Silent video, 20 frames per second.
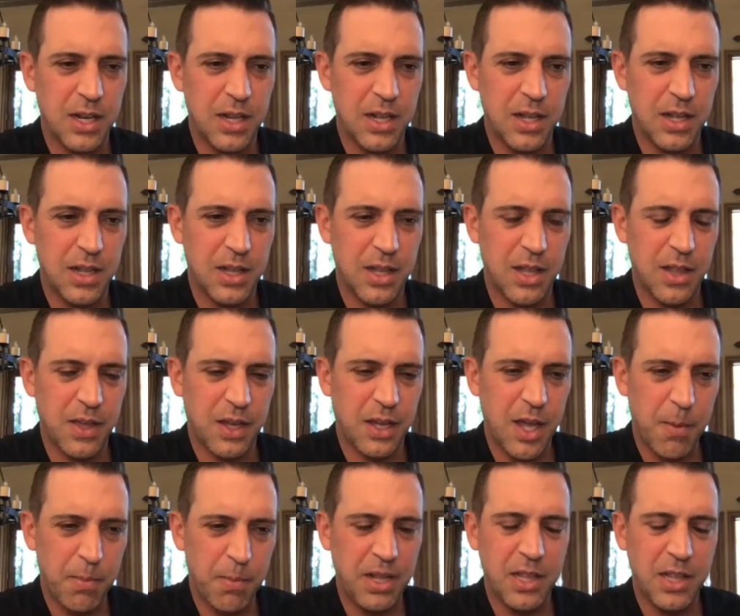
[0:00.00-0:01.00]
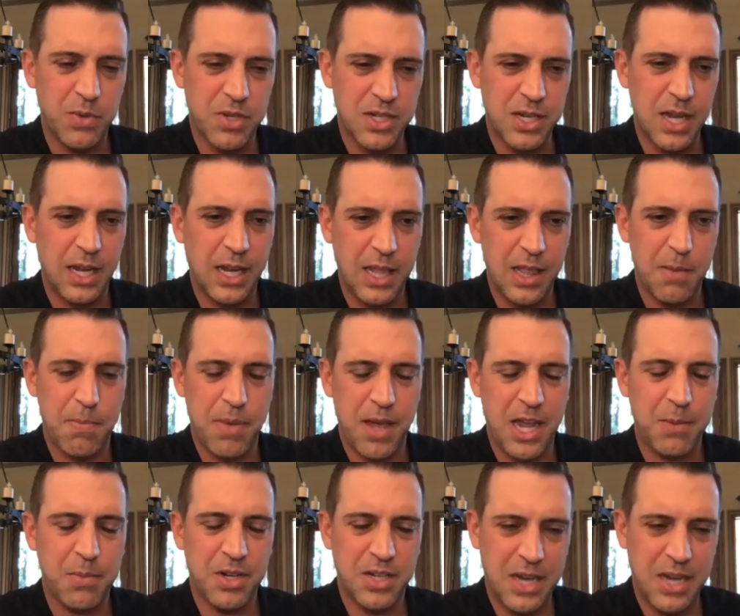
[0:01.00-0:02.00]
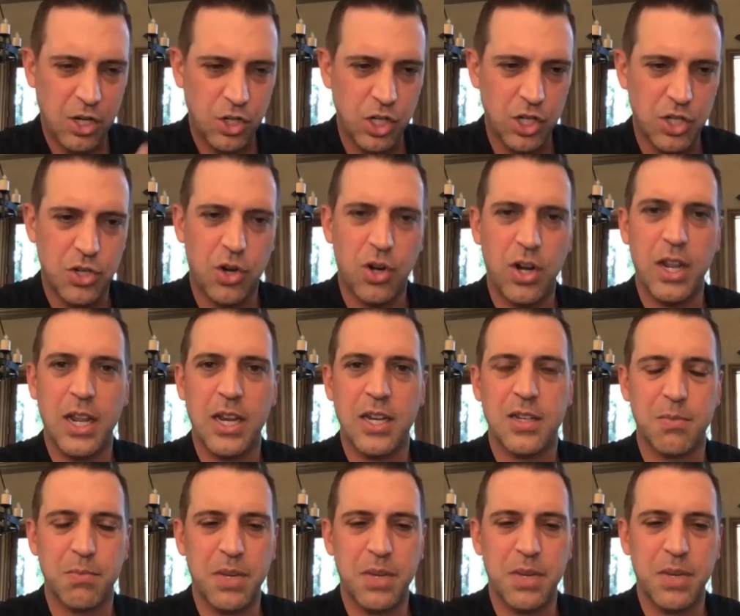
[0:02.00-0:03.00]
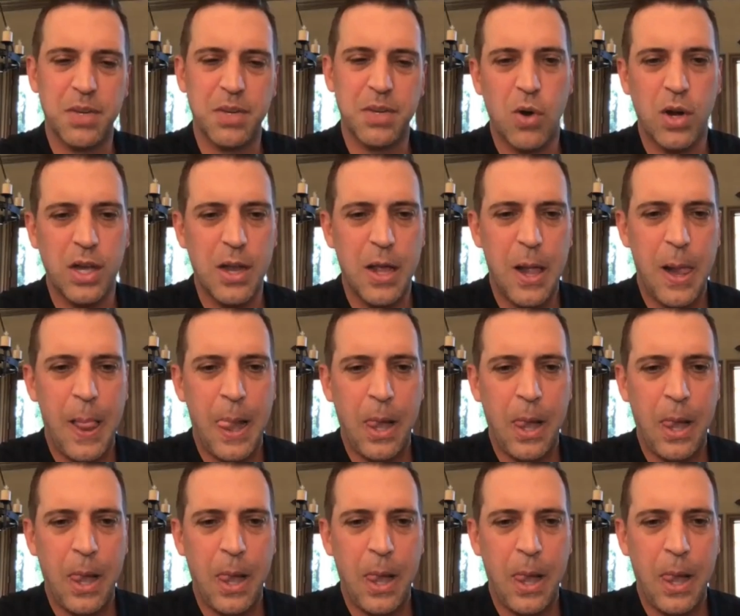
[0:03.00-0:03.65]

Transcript: The company that was taking the payment to actually turn it into Bitcoin,